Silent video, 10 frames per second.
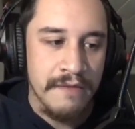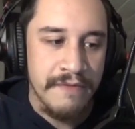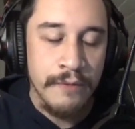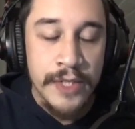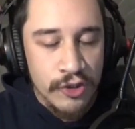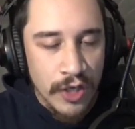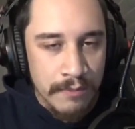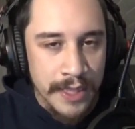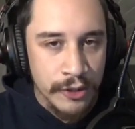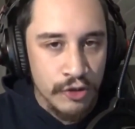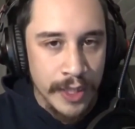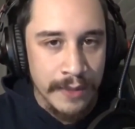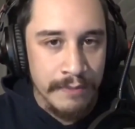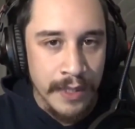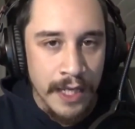very troubling
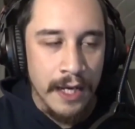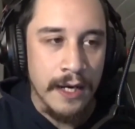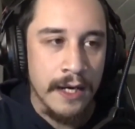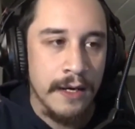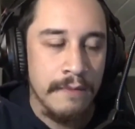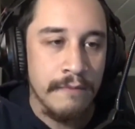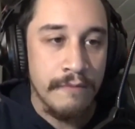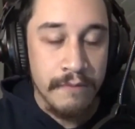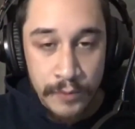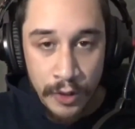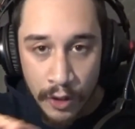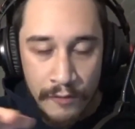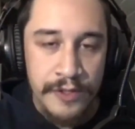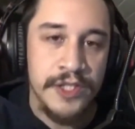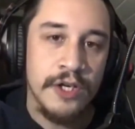dream, you know,
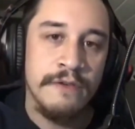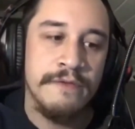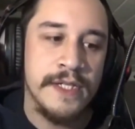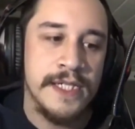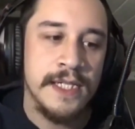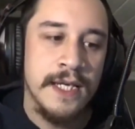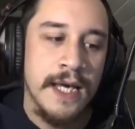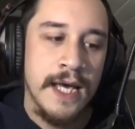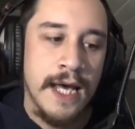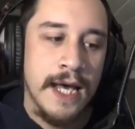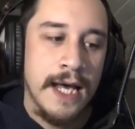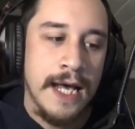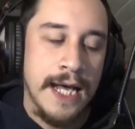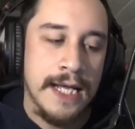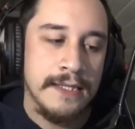on the surface,
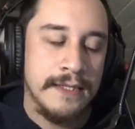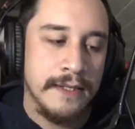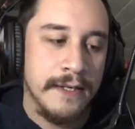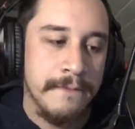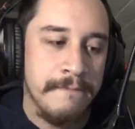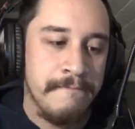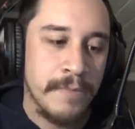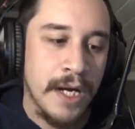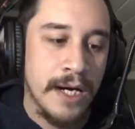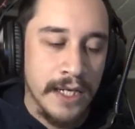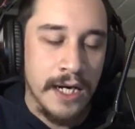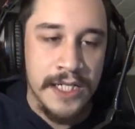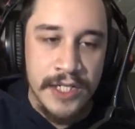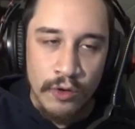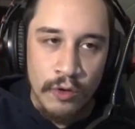and
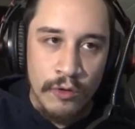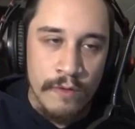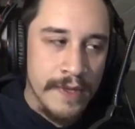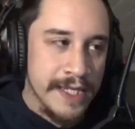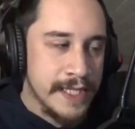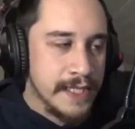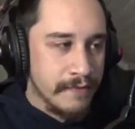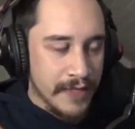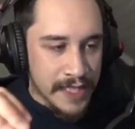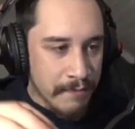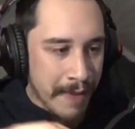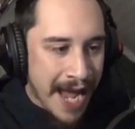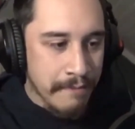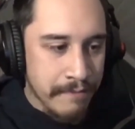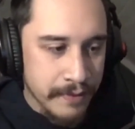I saw this
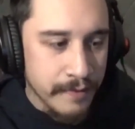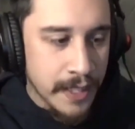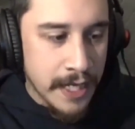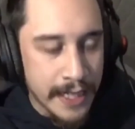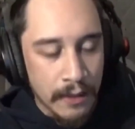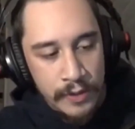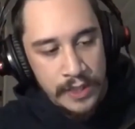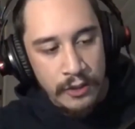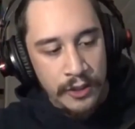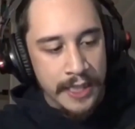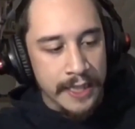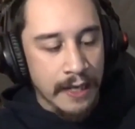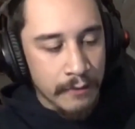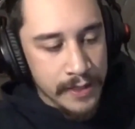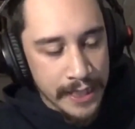map, and I was
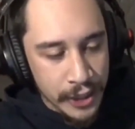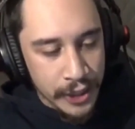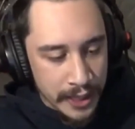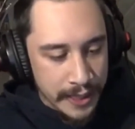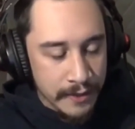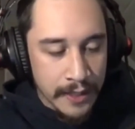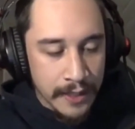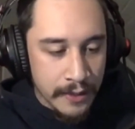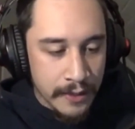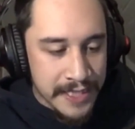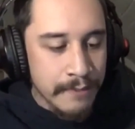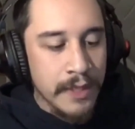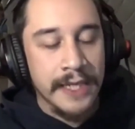looking. I was actually, it seemed